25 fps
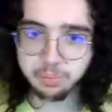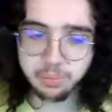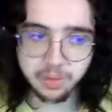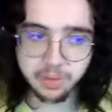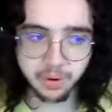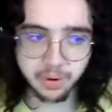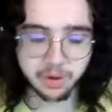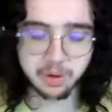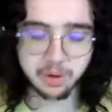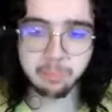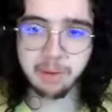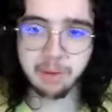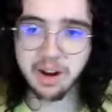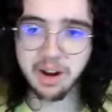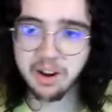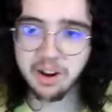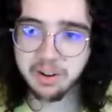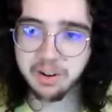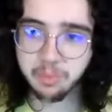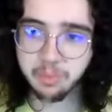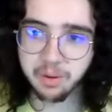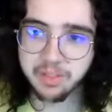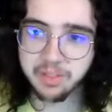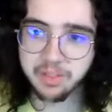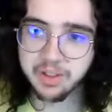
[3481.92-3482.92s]
the compare
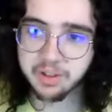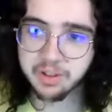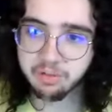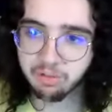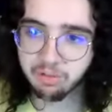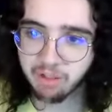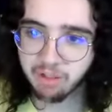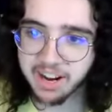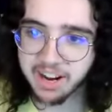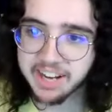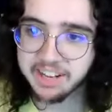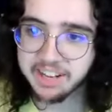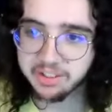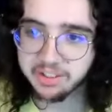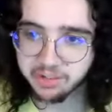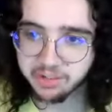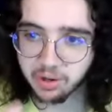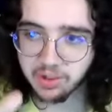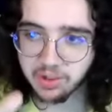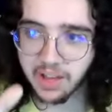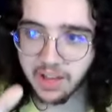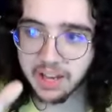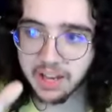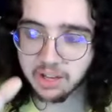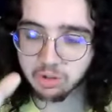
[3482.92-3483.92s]
when the ratings
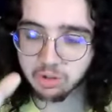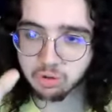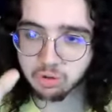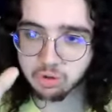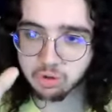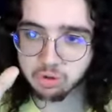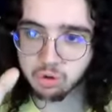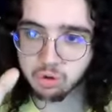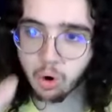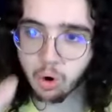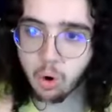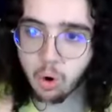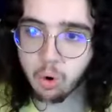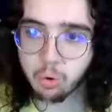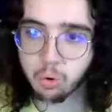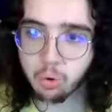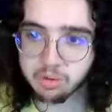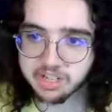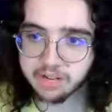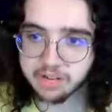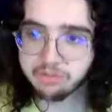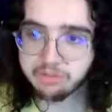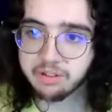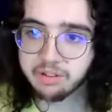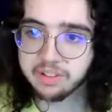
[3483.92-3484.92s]
are like so
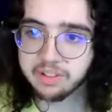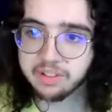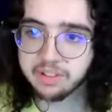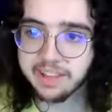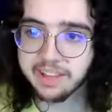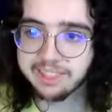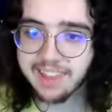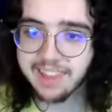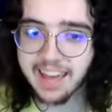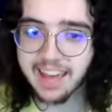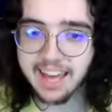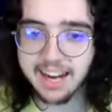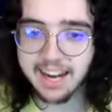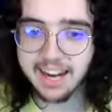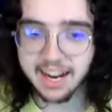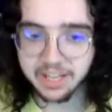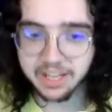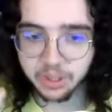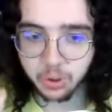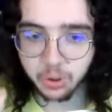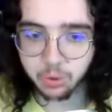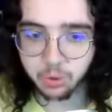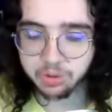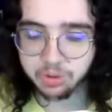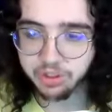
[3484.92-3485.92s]
different like that i
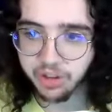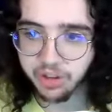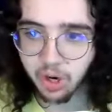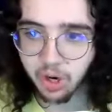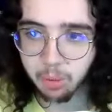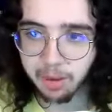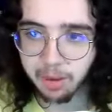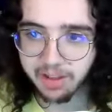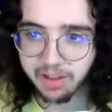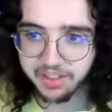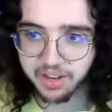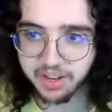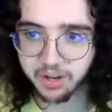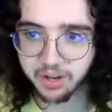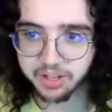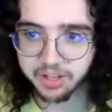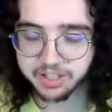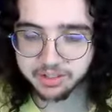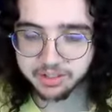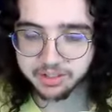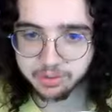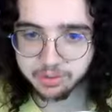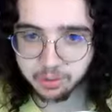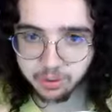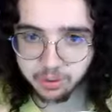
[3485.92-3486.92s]
usually go by the
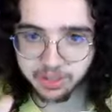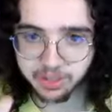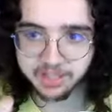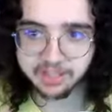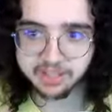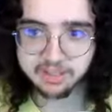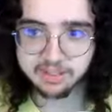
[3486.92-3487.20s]
audience score and it